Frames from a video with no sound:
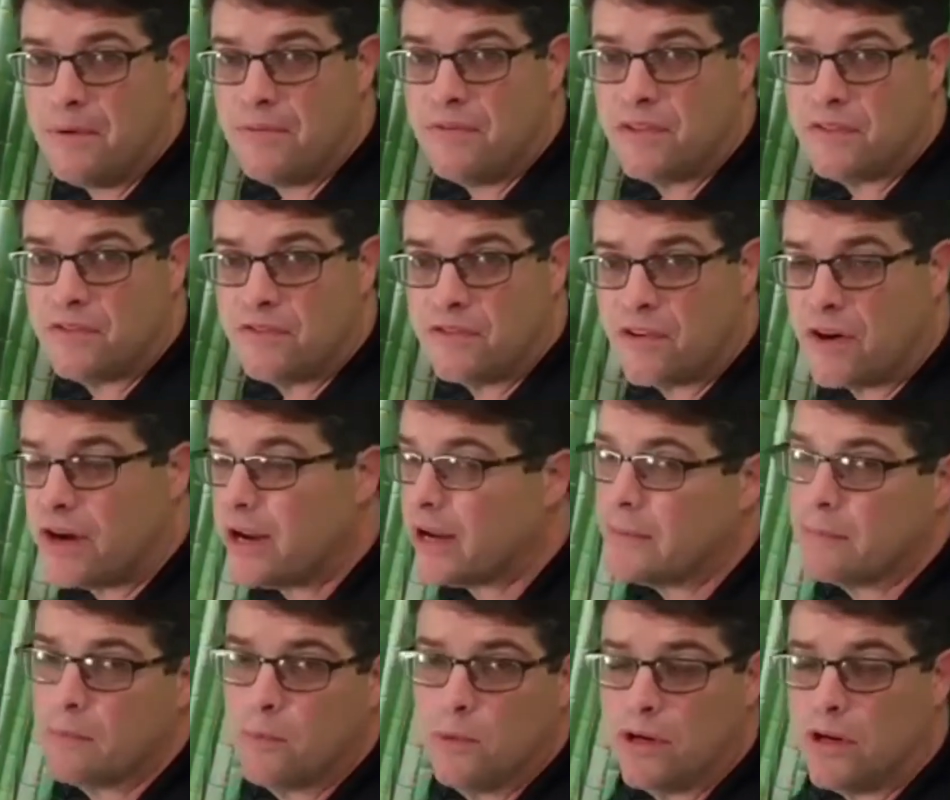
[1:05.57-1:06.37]
of the
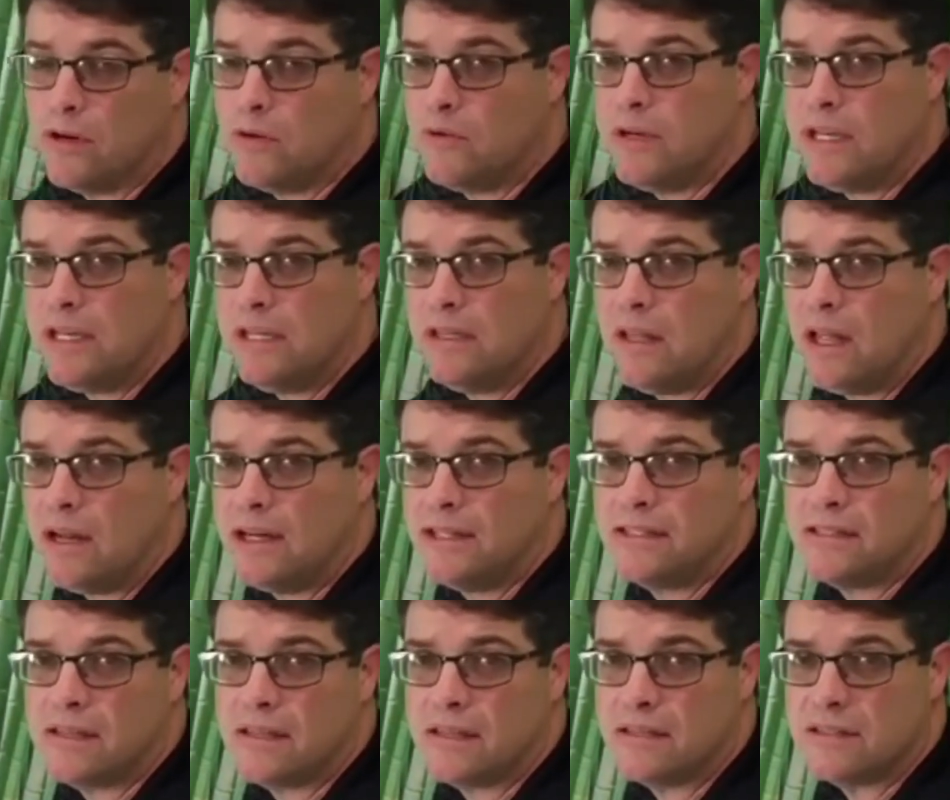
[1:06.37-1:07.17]
frame. We don't need
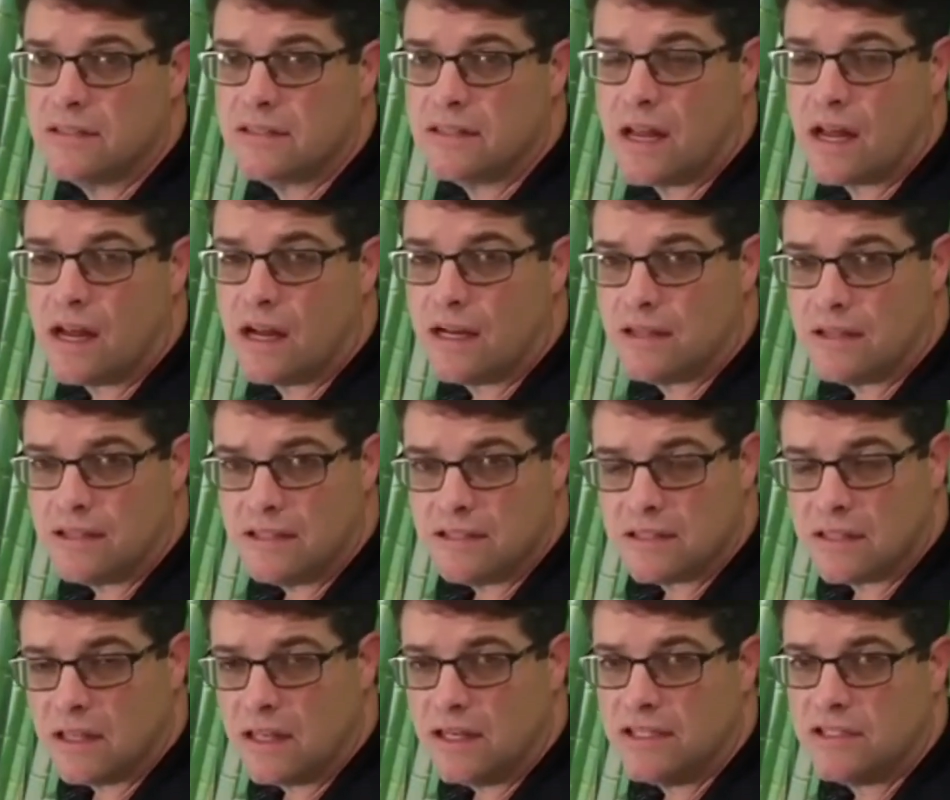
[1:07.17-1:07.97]
lights on the side.
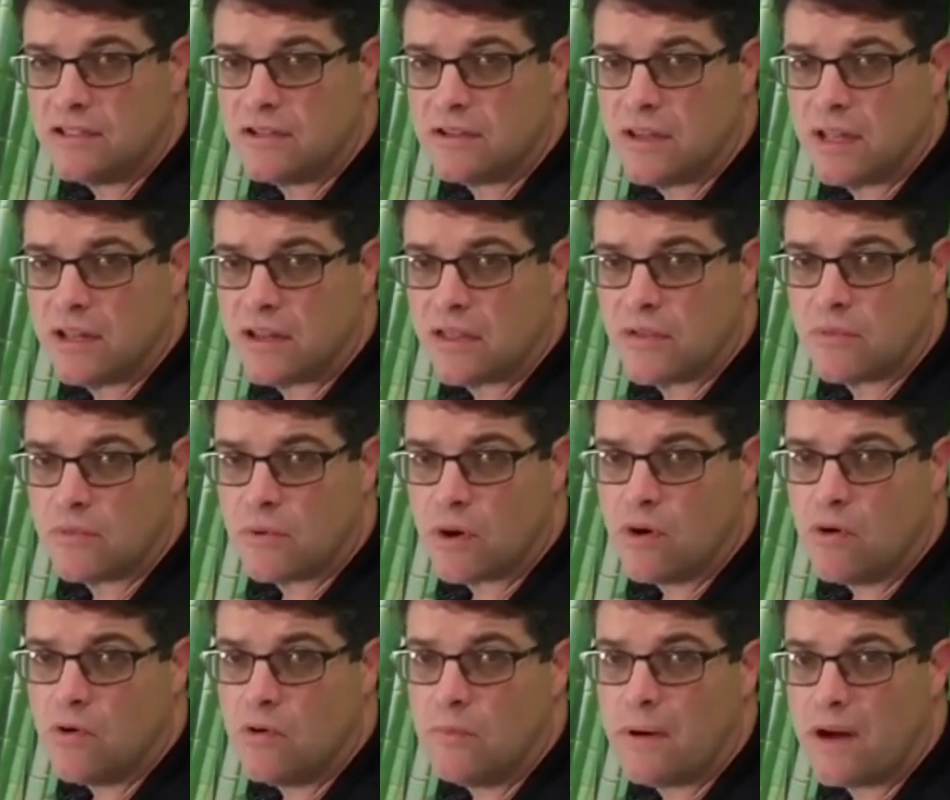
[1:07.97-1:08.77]
These lights, they
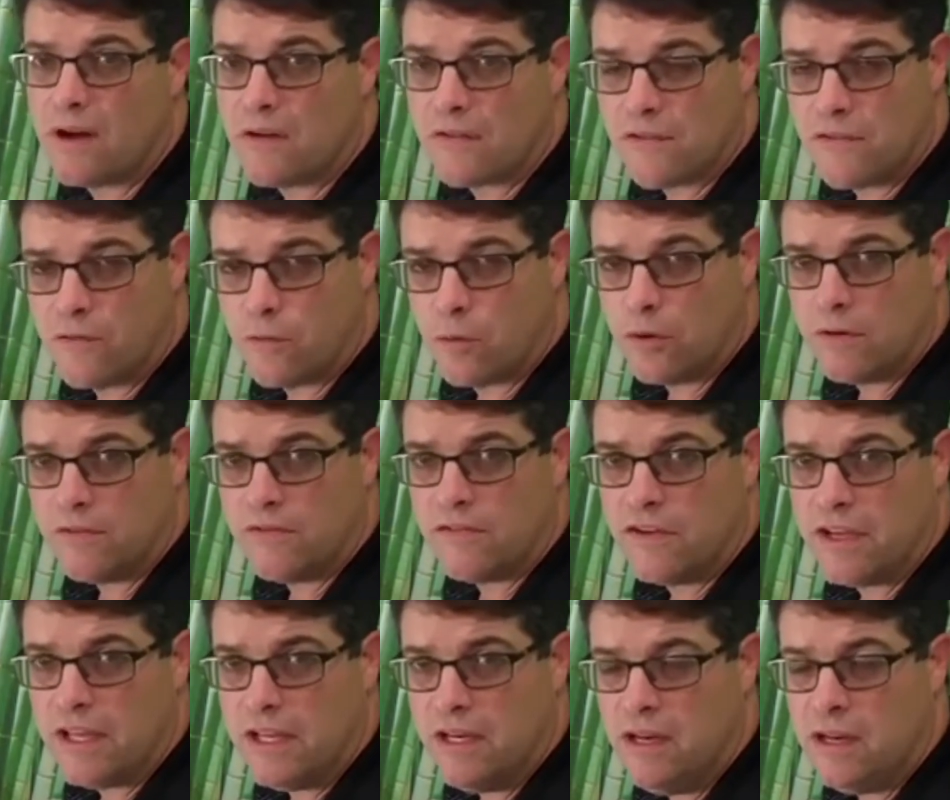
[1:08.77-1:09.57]
throw about 4
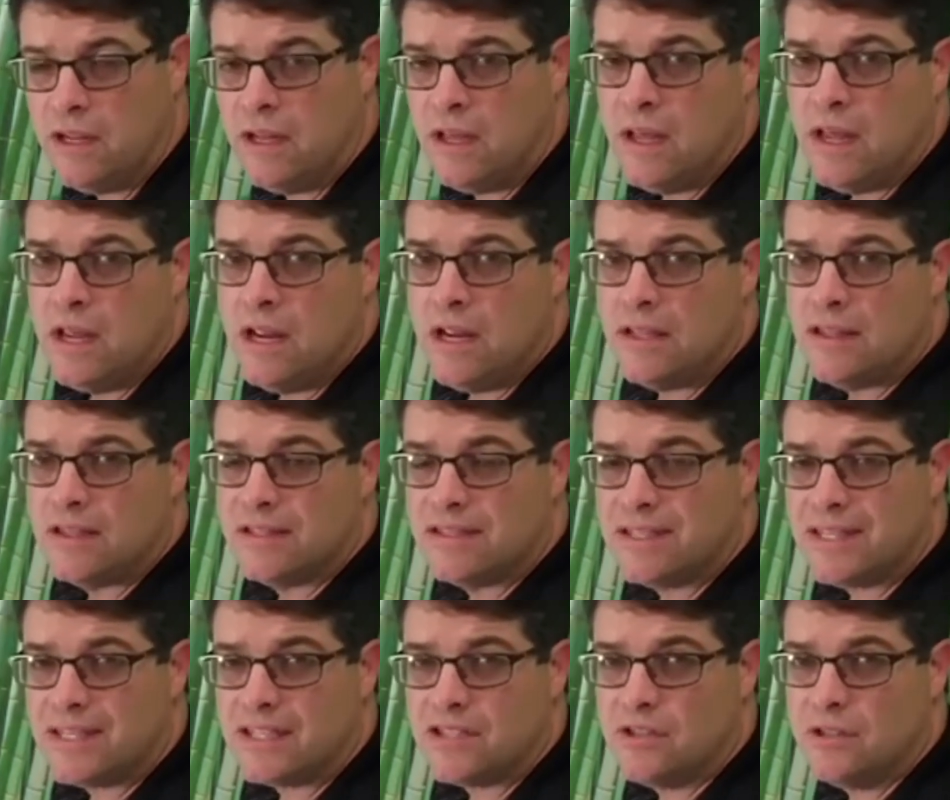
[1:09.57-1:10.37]
feet.
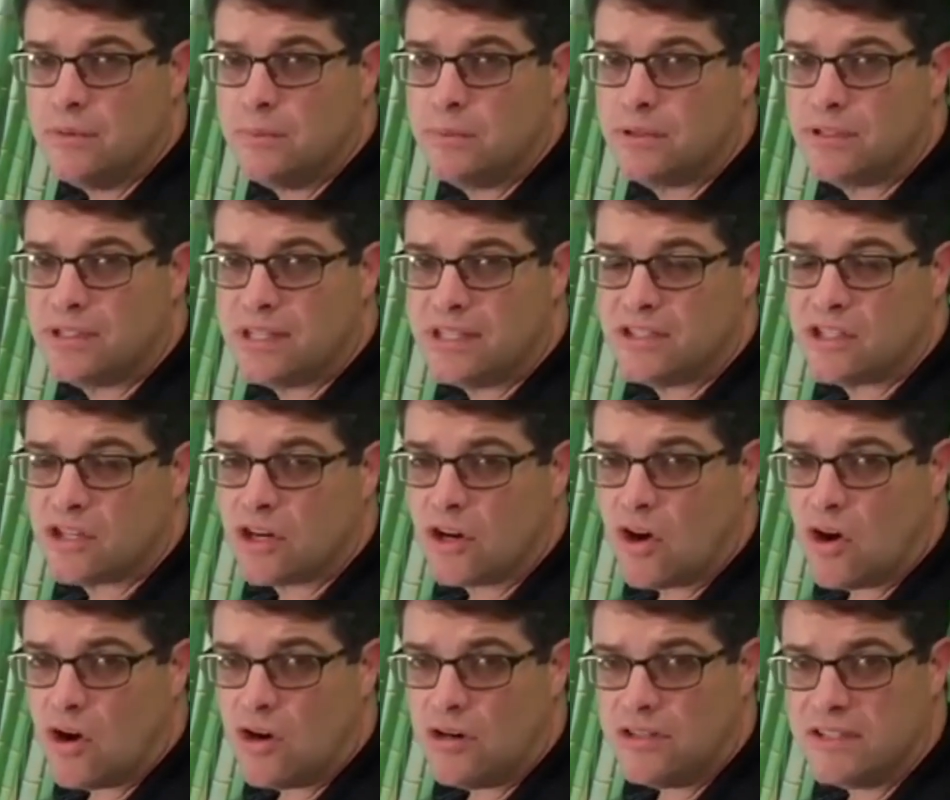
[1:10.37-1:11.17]
This actually presents a
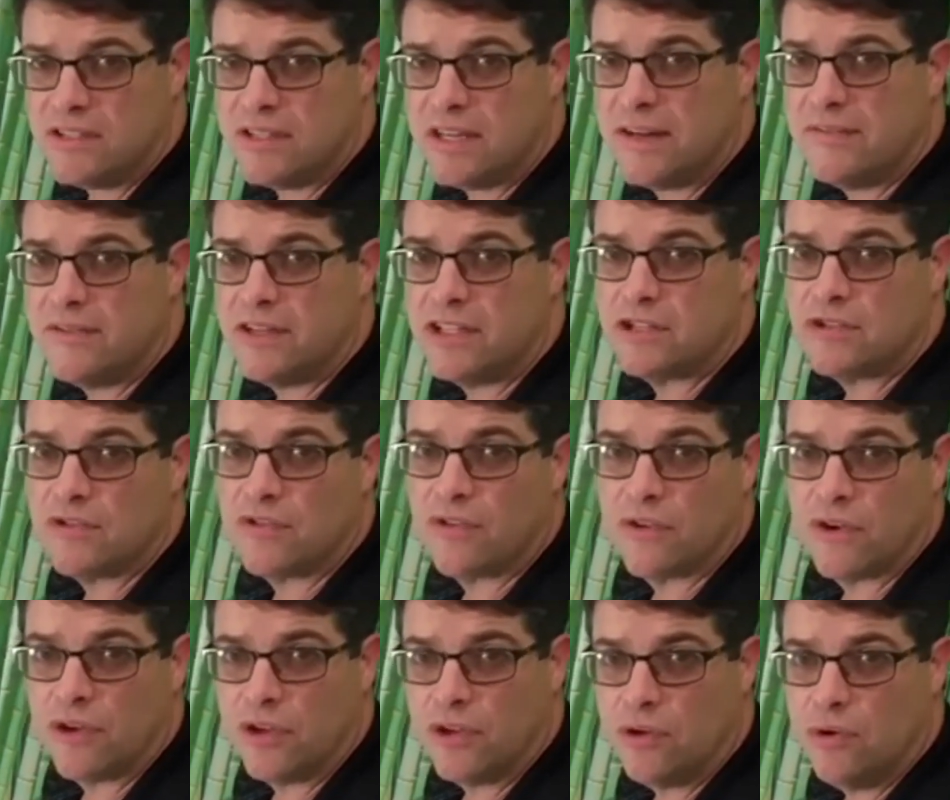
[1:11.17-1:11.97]
cost savings
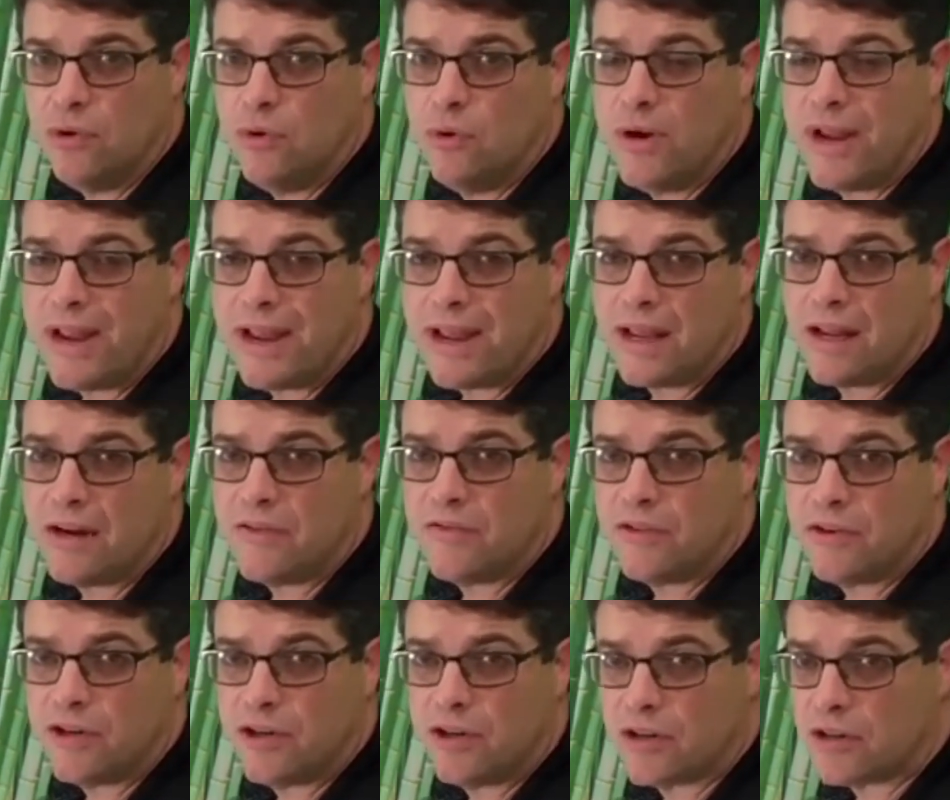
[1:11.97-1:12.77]
for you and
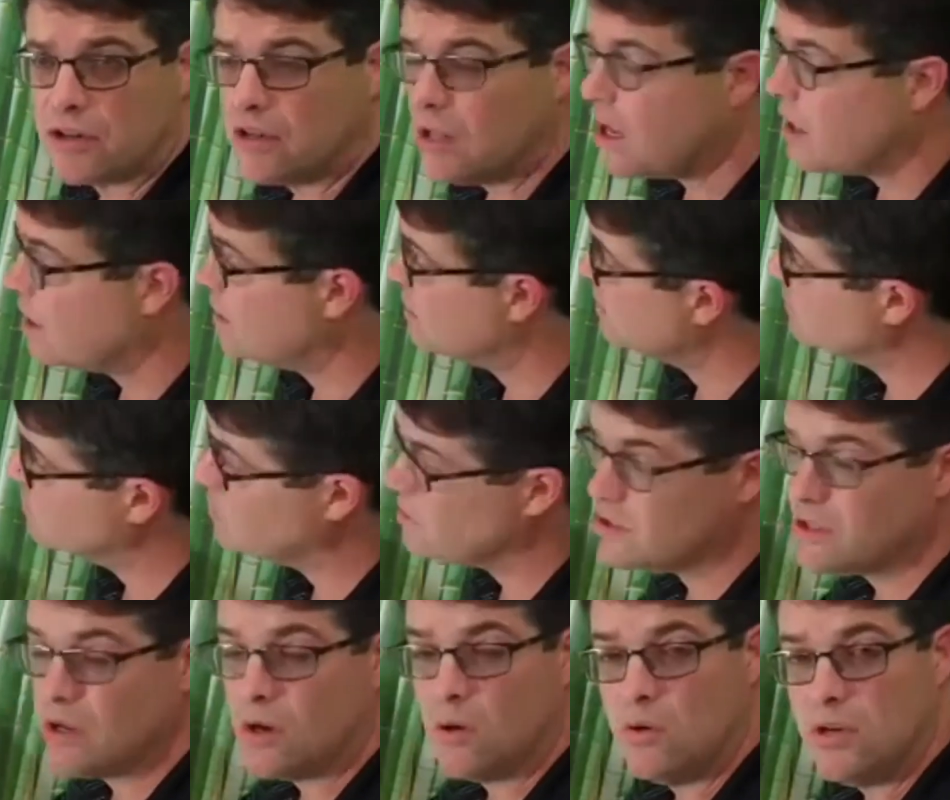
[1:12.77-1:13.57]
for your client.
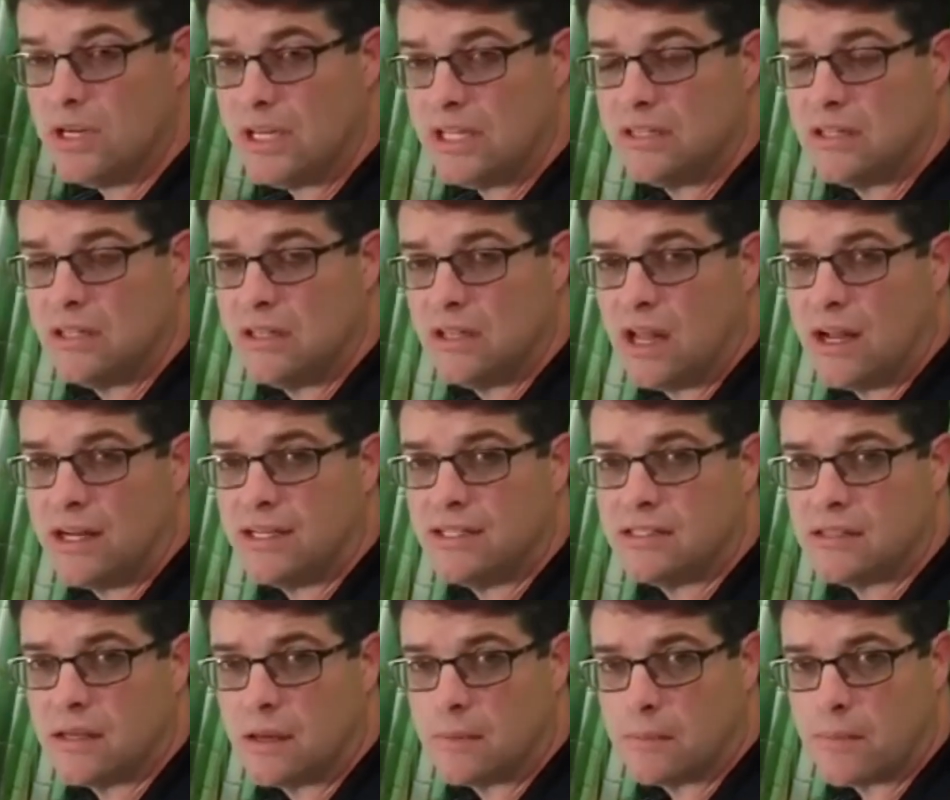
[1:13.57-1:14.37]
You don't need the
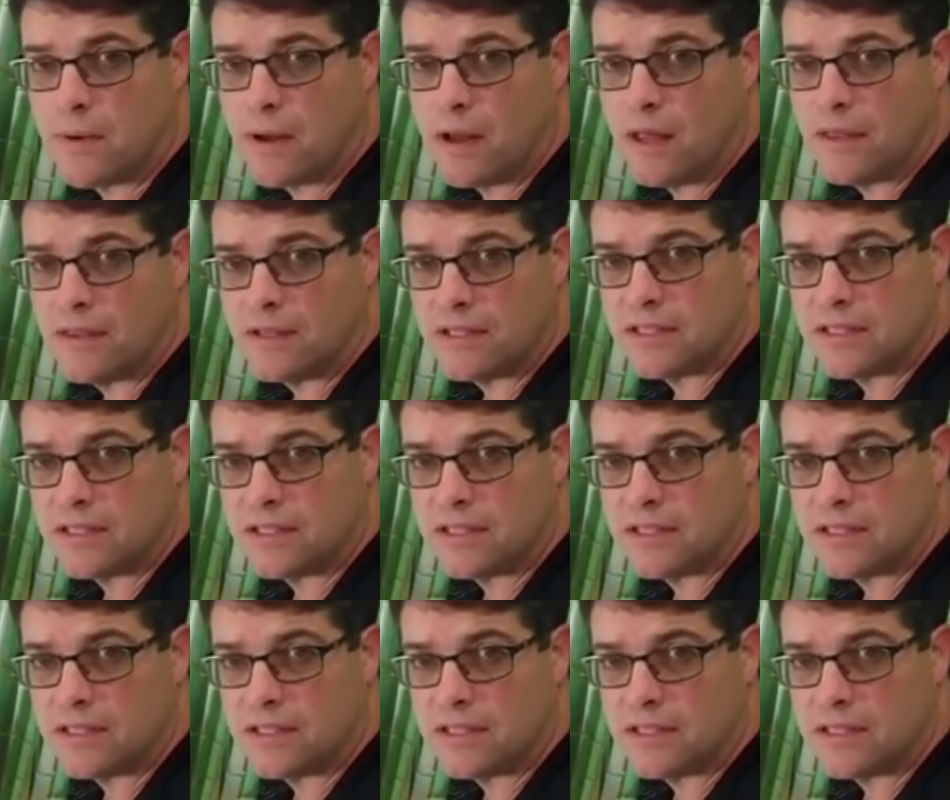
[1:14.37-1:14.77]
lights up on the